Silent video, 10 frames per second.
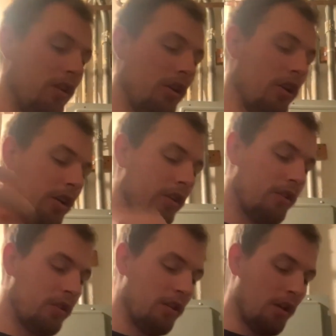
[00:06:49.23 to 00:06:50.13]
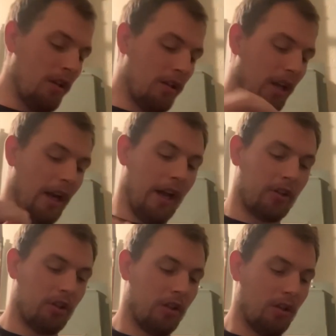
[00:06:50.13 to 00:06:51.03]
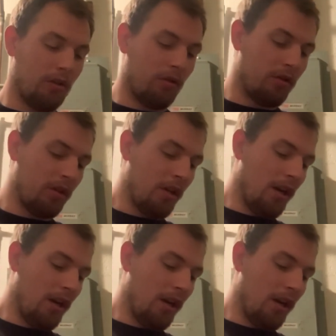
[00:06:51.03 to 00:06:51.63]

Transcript: hooks that I actually use.